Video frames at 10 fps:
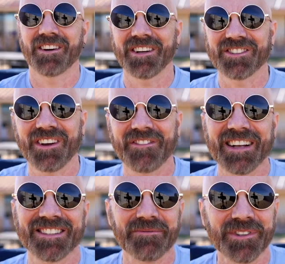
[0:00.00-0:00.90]
All right, so I've
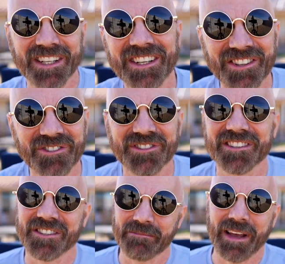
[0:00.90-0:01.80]
got some good news
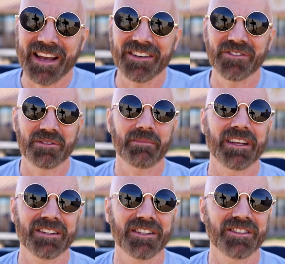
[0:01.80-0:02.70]
and some bad news
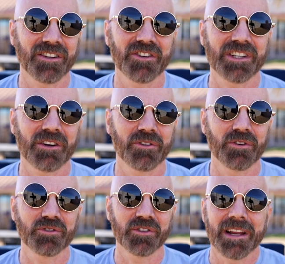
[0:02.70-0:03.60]
about this Star Shower
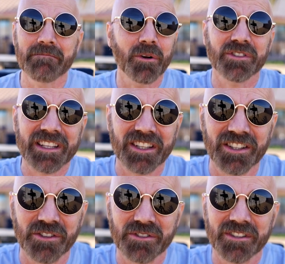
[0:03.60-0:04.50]
Ultra 9. Mostly good
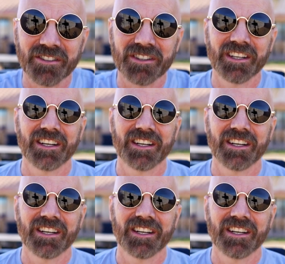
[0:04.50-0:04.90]
news though.